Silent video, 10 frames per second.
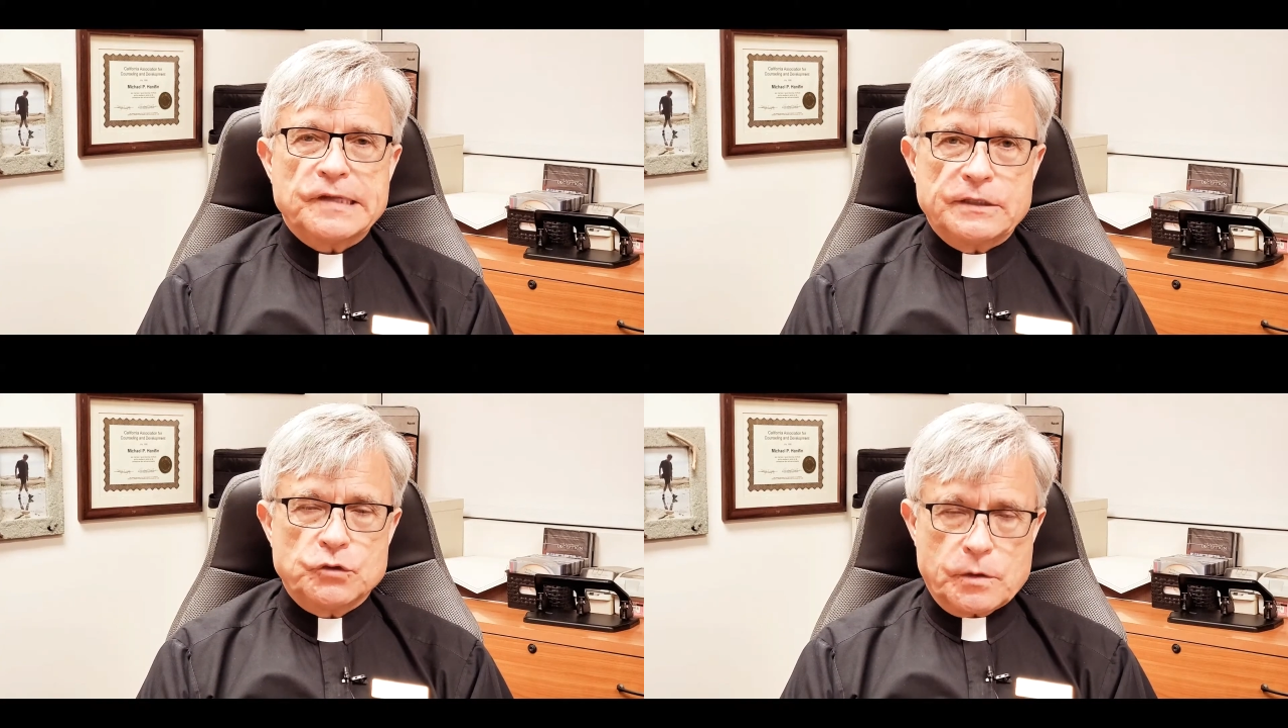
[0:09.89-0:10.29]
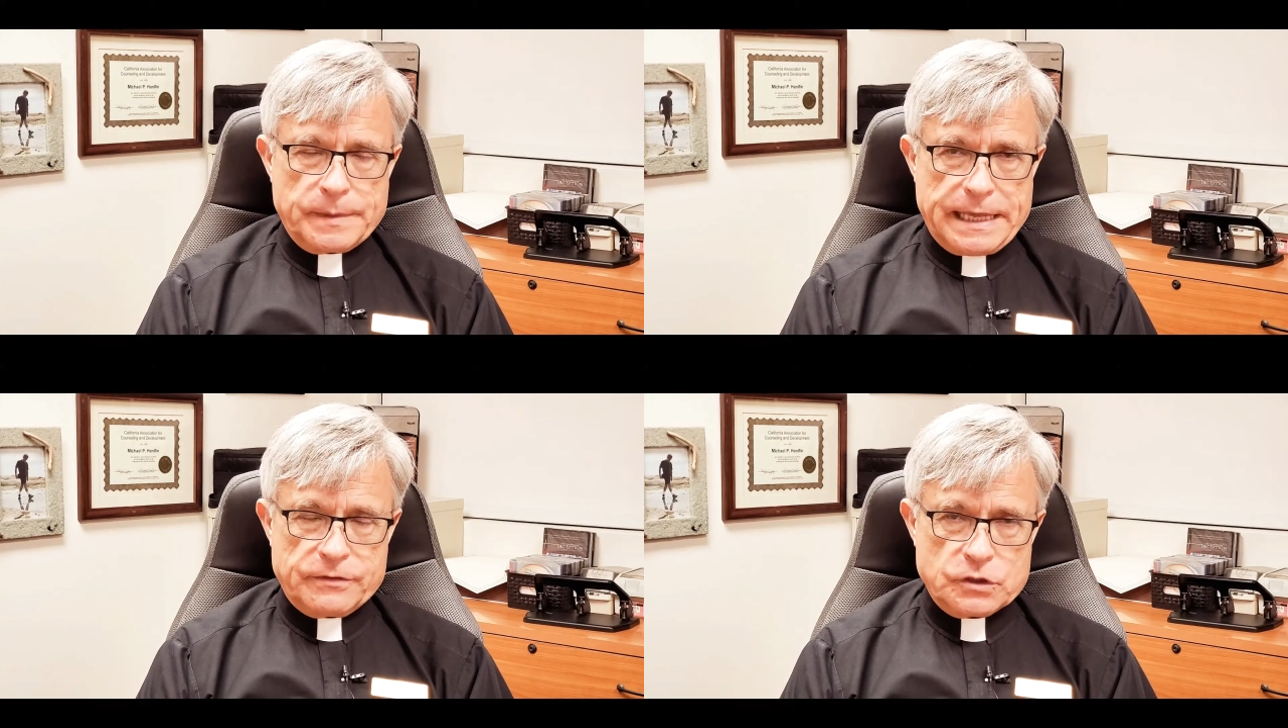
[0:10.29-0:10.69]
Joachim
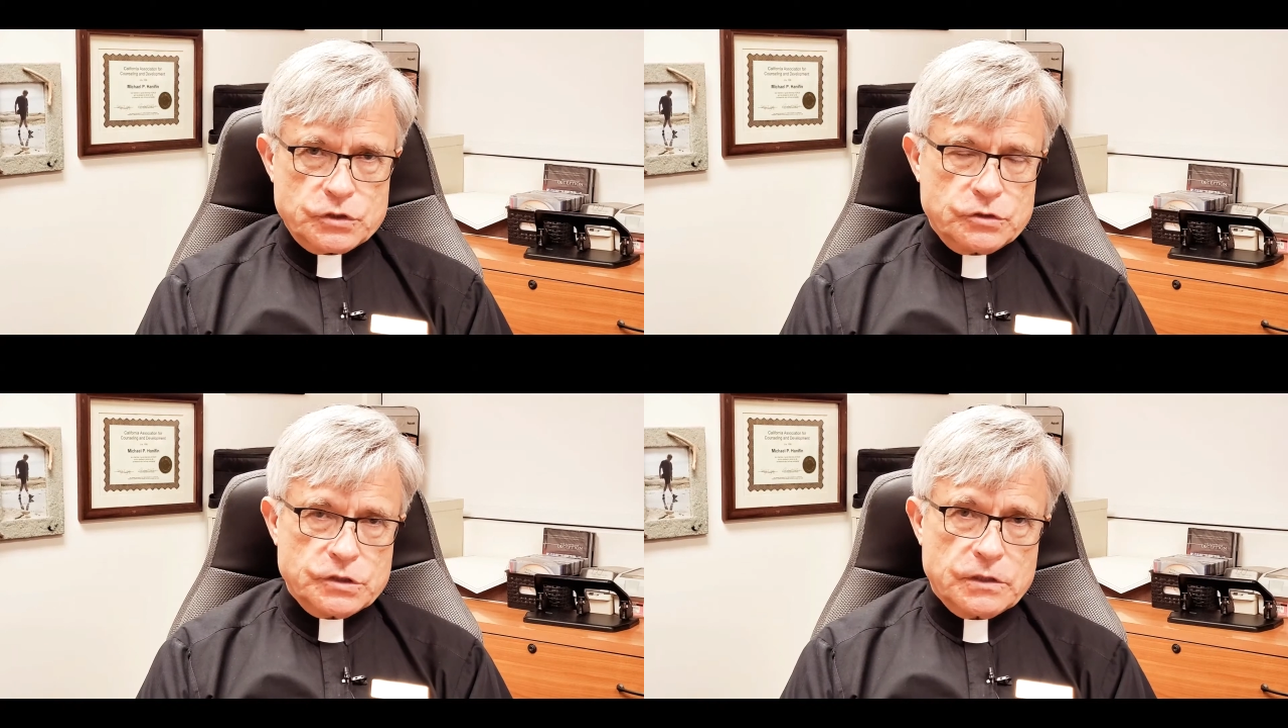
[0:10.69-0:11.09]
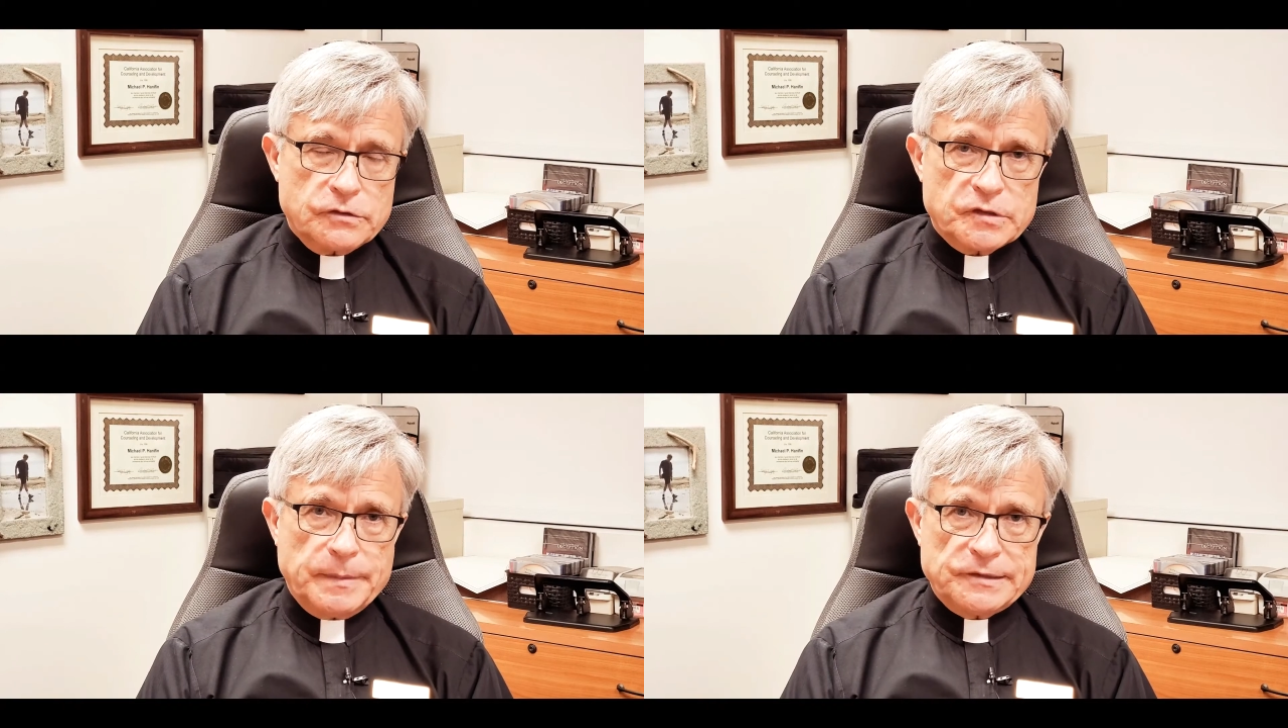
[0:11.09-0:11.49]
Catholic Church in Costa
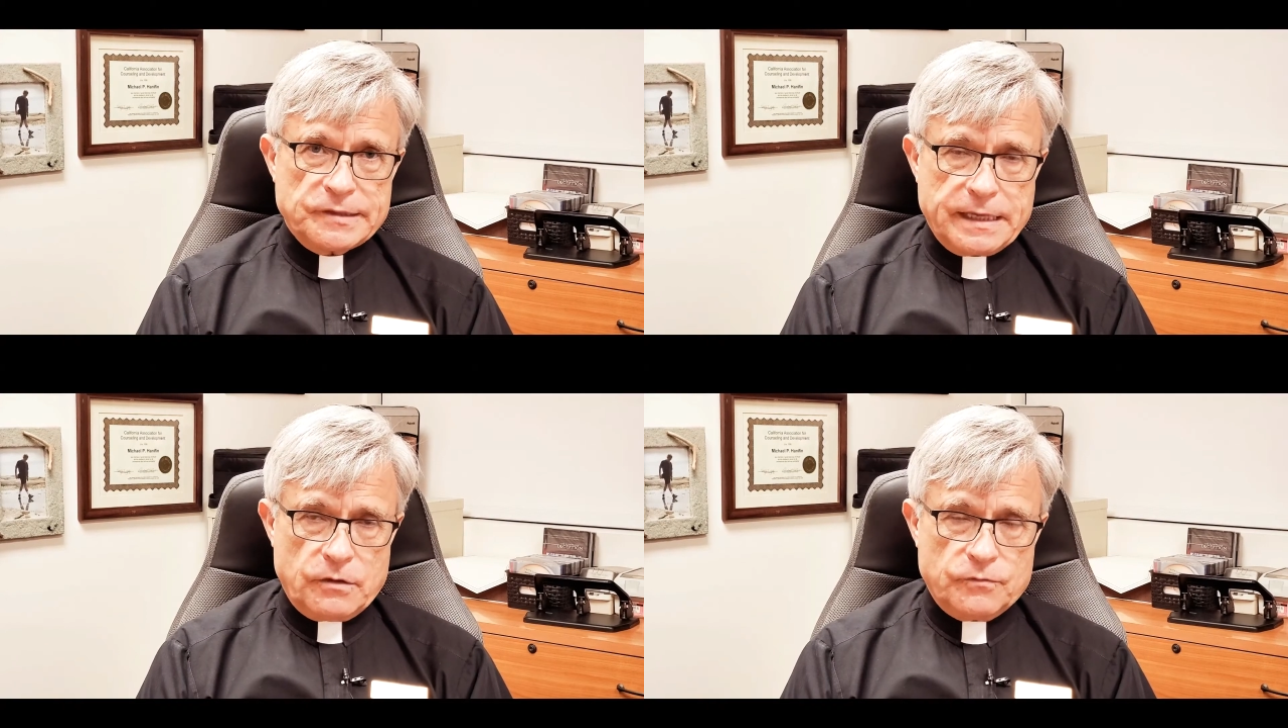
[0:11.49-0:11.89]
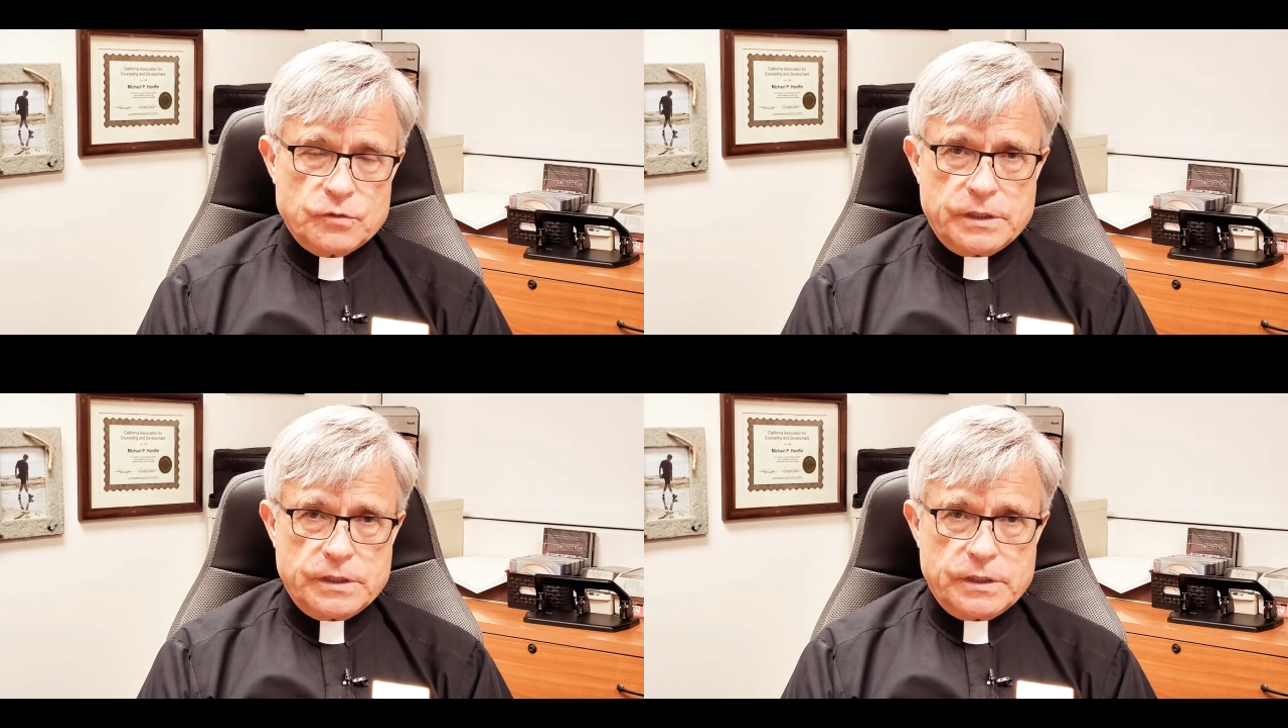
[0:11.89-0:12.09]
Mesa, California,